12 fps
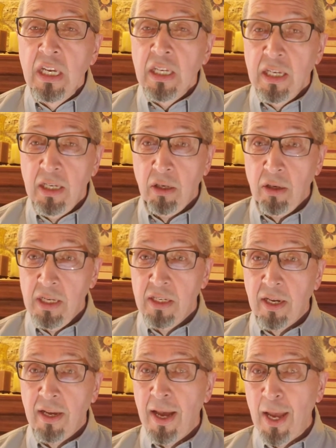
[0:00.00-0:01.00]
here is
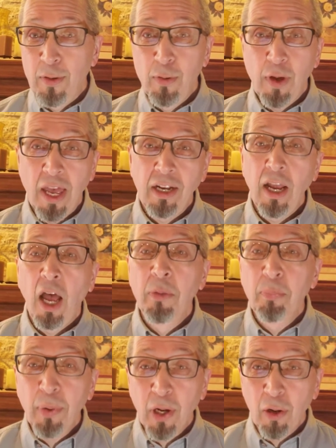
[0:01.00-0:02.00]
a guy who had
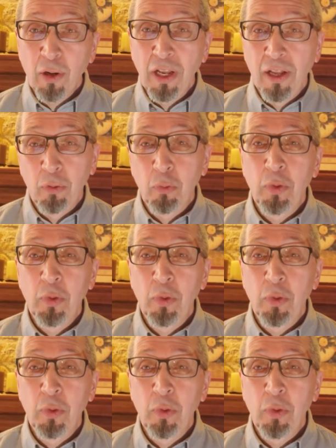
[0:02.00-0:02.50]
unparalleled